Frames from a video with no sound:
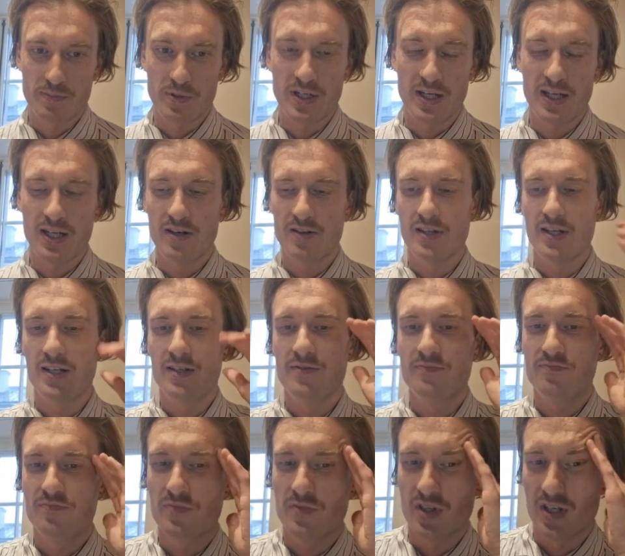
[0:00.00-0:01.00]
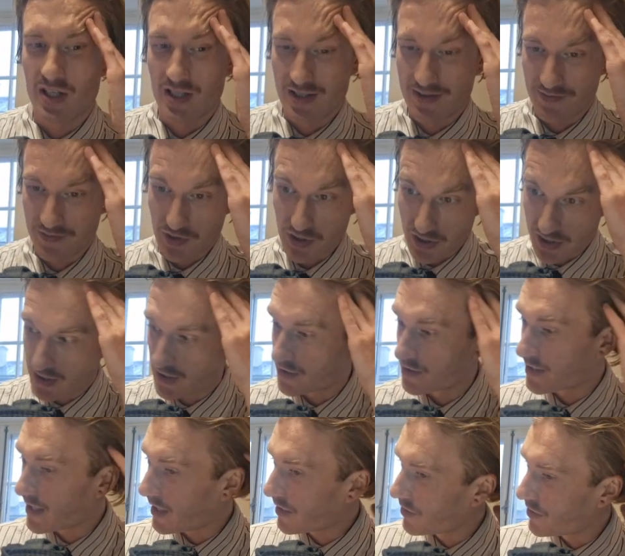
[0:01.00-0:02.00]
be clear on that.
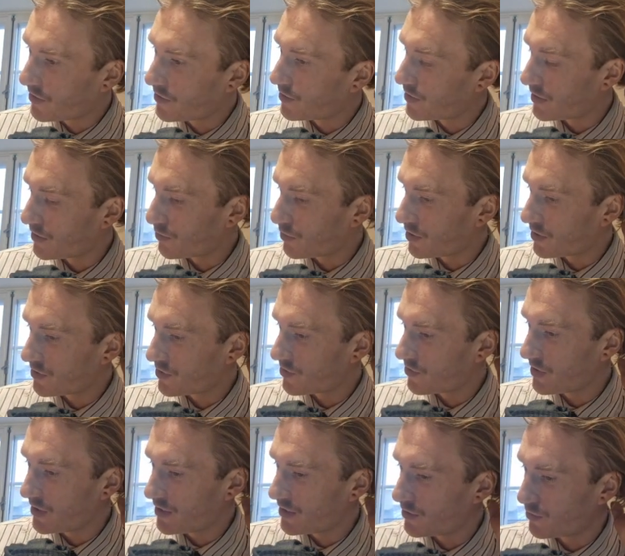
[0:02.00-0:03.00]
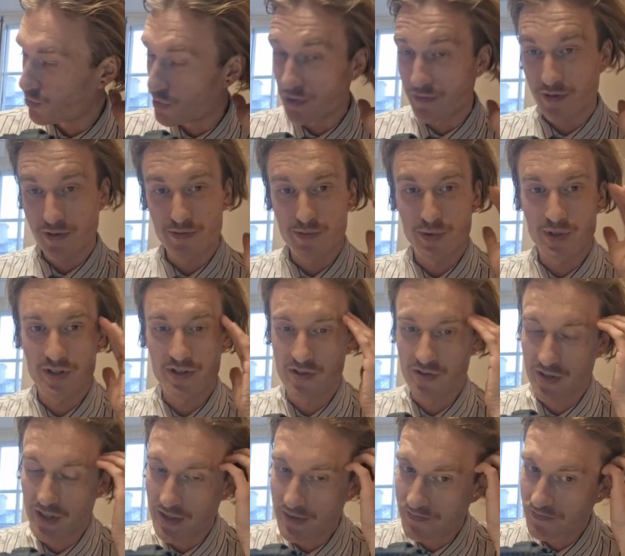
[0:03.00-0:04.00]
Gordon Gekko, Wolf of Wall
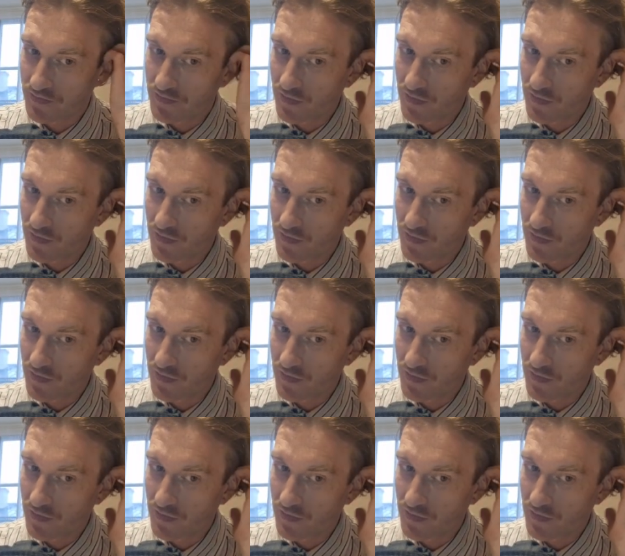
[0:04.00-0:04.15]
Street.